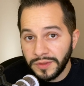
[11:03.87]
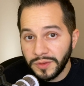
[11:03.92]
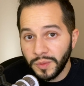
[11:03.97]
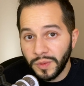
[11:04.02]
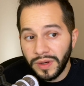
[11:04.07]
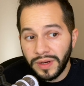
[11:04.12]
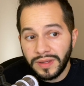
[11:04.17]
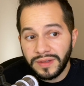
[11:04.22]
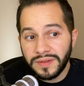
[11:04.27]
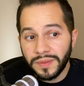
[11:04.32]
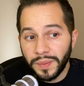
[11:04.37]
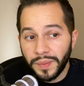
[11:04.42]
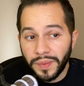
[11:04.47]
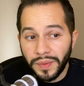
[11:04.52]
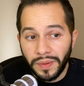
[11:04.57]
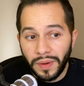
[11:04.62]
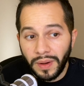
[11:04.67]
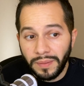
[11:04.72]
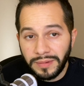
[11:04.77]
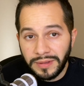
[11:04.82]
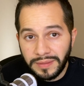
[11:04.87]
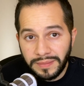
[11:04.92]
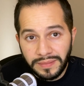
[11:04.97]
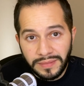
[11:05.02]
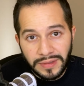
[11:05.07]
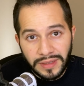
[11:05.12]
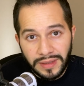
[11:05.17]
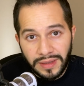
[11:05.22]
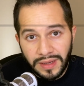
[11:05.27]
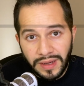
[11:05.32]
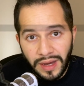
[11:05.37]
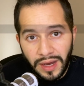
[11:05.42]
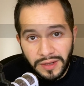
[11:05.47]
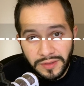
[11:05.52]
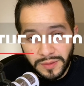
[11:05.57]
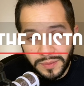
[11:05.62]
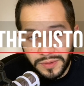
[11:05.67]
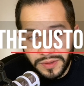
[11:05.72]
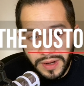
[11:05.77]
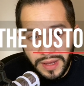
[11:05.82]
one is a problem that the
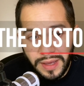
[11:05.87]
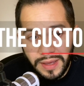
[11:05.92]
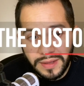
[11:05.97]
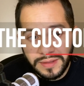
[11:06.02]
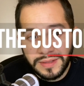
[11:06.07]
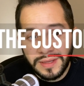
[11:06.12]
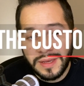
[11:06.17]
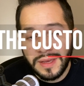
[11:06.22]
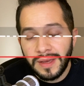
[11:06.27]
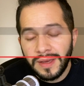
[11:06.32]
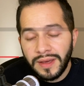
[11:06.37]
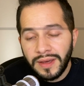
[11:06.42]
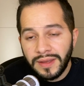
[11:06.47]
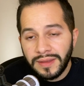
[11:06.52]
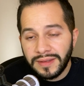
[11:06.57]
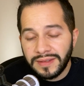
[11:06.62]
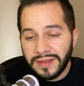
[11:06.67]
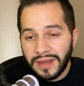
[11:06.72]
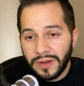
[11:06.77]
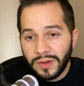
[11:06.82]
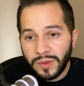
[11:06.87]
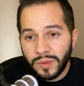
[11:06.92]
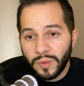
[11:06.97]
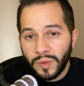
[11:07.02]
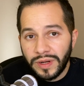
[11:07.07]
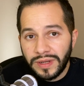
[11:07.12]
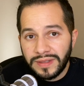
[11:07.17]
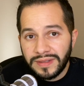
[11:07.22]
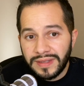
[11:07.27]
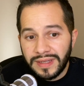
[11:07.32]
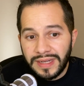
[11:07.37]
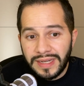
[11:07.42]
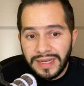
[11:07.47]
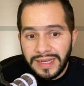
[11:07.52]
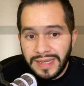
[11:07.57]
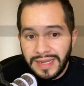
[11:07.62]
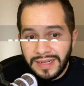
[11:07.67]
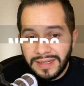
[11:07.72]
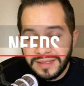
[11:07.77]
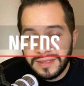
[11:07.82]
customer has, the second one is the
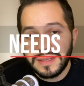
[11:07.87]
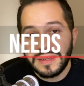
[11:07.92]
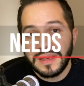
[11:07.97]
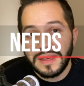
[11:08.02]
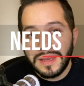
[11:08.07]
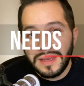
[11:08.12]
needs,